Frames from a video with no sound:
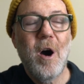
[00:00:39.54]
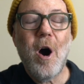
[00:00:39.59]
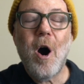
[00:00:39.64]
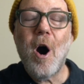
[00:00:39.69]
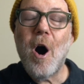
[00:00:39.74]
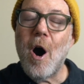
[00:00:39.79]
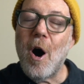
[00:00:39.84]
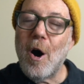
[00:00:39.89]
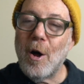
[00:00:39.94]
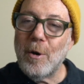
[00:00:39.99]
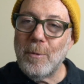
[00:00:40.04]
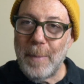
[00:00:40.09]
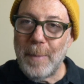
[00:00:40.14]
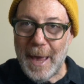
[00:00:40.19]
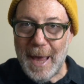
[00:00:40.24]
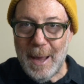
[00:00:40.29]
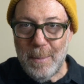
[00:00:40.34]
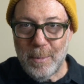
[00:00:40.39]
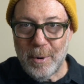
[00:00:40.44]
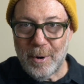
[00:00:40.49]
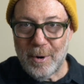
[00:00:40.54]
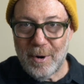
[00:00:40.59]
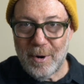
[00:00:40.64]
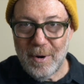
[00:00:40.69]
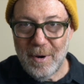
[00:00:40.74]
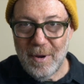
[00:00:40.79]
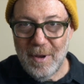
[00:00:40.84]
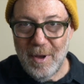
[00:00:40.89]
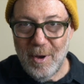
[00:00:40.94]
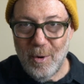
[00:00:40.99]
on paper,
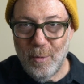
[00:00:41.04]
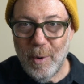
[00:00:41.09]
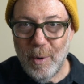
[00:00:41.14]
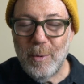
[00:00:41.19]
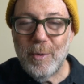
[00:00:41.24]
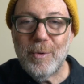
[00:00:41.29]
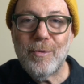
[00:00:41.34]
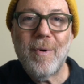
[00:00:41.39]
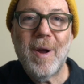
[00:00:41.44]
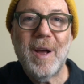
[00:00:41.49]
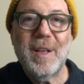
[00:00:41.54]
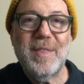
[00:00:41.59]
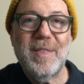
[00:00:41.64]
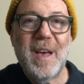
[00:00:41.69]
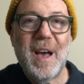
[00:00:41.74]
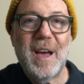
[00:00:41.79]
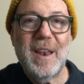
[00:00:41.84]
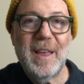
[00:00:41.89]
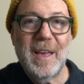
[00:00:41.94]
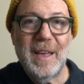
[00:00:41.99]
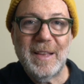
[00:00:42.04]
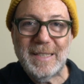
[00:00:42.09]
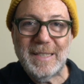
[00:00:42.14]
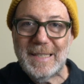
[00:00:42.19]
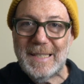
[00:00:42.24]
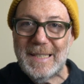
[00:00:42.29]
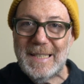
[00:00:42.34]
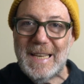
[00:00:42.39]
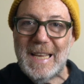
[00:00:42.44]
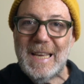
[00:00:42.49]
we would write that as
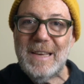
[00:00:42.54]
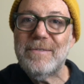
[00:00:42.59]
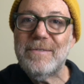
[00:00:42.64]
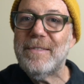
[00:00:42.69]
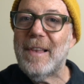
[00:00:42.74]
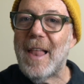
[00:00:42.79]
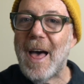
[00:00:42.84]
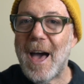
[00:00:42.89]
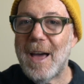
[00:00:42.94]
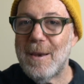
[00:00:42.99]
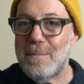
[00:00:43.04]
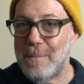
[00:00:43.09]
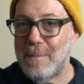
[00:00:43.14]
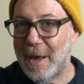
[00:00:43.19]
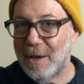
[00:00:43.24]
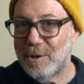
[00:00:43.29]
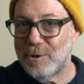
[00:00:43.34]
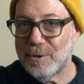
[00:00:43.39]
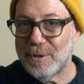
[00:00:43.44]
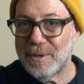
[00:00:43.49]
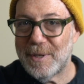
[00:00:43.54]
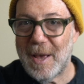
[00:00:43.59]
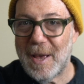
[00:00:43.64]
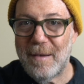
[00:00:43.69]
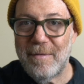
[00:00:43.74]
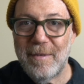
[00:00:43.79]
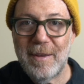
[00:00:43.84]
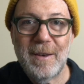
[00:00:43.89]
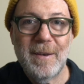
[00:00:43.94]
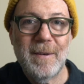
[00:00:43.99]
D flat major
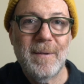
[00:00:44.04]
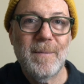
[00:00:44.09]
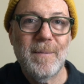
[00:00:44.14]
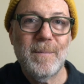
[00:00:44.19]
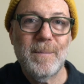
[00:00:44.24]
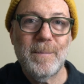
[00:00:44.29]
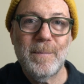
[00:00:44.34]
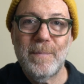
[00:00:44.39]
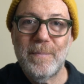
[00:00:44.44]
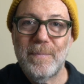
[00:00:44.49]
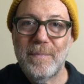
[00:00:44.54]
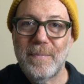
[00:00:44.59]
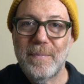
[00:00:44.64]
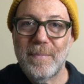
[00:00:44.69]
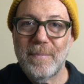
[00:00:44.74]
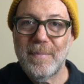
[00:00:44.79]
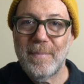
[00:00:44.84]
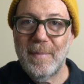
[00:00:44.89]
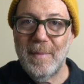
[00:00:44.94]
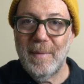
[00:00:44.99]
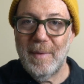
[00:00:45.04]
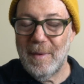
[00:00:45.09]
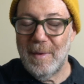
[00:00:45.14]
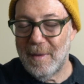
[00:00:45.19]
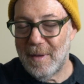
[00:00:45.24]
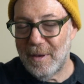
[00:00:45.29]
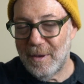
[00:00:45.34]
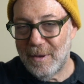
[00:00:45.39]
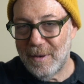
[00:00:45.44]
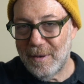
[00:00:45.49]
7.
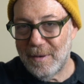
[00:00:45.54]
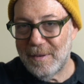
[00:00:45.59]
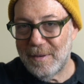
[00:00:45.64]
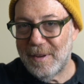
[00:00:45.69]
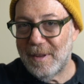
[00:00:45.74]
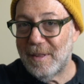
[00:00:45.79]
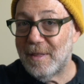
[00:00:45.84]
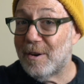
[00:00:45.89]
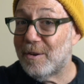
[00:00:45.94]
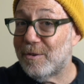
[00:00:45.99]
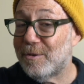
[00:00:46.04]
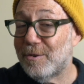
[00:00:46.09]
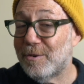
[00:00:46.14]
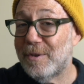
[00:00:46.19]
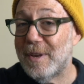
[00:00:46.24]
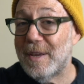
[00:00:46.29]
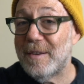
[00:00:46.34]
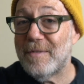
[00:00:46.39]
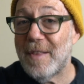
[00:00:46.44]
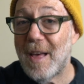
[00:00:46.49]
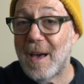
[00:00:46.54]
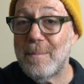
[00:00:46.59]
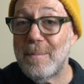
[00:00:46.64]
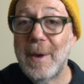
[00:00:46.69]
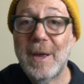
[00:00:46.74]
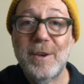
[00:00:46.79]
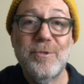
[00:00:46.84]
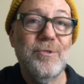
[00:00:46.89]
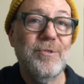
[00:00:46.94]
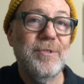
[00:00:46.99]
You can see there's your D flat
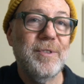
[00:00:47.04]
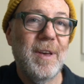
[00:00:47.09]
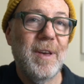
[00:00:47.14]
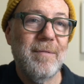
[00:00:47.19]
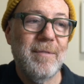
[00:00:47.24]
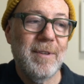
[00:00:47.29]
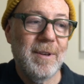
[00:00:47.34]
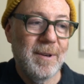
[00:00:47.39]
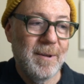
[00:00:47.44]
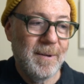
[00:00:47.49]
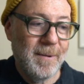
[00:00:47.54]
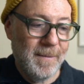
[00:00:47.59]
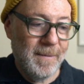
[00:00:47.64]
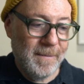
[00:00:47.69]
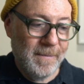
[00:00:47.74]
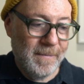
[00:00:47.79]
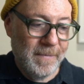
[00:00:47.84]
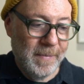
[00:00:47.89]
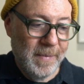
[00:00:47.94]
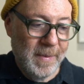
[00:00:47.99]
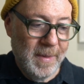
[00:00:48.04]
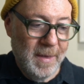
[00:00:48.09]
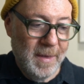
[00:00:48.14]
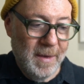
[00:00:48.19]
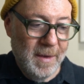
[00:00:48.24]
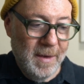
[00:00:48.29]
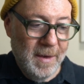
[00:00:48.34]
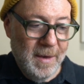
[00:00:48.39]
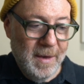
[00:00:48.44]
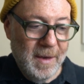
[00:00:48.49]
major
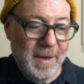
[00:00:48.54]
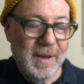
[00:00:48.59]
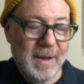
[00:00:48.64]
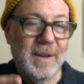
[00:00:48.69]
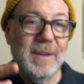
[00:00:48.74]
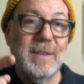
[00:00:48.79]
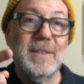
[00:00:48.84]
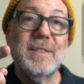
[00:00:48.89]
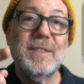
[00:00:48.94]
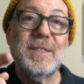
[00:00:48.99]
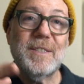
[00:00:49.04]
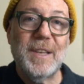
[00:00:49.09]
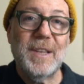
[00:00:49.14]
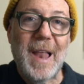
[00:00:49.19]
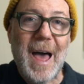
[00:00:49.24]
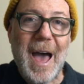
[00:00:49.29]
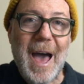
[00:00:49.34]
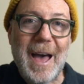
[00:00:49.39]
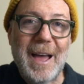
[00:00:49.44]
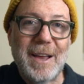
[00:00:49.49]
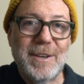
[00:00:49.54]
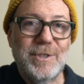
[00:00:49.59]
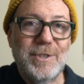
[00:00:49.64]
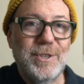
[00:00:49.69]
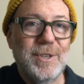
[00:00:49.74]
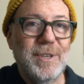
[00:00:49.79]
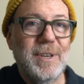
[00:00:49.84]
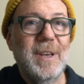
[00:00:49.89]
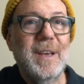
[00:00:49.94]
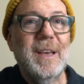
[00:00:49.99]
7 slash
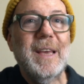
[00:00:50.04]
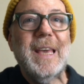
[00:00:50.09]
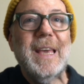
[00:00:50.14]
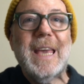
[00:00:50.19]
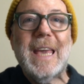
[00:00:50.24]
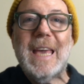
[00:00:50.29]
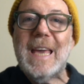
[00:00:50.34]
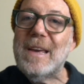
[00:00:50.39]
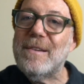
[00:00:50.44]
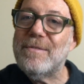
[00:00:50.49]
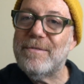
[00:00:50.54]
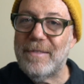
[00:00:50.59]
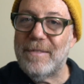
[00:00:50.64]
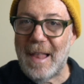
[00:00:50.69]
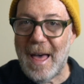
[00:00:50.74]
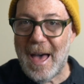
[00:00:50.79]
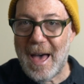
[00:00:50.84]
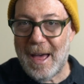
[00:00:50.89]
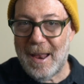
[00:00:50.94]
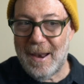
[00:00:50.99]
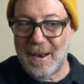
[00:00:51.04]
E flat.